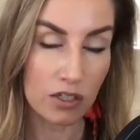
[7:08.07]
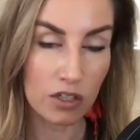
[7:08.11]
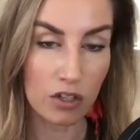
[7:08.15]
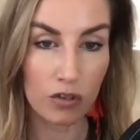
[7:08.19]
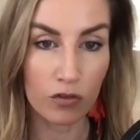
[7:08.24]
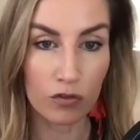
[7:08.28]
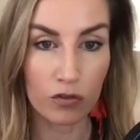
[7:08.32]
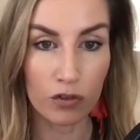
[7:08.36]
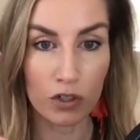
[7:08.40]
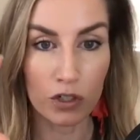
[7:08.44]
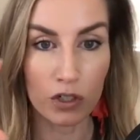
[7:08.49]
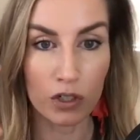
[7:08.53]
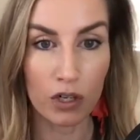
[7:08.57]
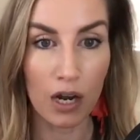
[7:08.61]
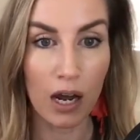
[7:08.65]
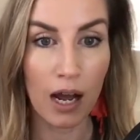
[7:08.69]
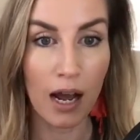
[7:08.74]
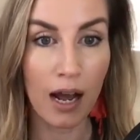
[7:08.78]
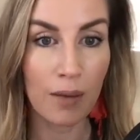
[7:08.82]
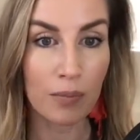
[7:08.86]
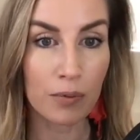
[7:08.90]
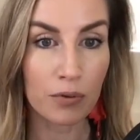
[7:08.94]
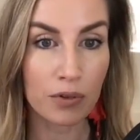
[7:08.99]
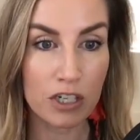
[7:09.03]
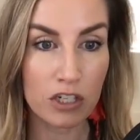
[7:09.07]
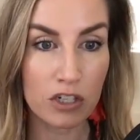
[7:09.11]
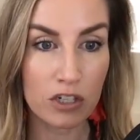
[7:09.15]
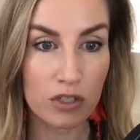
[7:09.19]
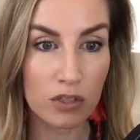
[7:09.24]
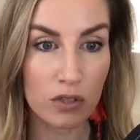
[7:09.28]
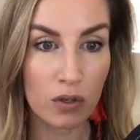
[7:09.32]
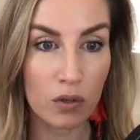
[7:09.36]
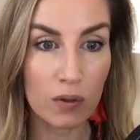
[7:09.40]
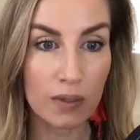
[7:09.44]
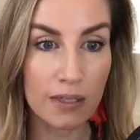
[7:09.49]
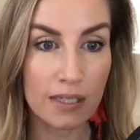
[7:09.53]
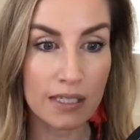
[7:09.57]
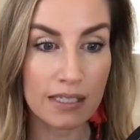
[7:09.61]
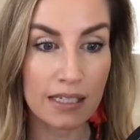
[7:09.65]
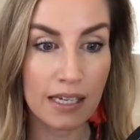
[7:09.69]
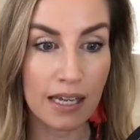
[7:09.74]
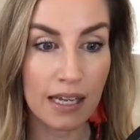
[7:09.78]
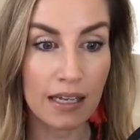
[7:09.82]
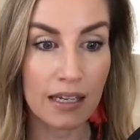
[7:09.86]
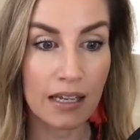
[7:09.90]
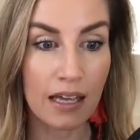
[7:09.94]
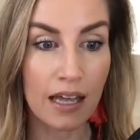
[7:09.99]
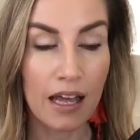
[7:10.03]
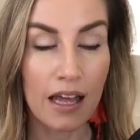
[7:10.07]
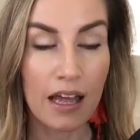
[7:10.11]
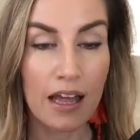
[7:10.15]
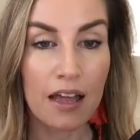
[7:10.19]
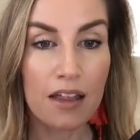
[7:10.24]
So for operations holding tank,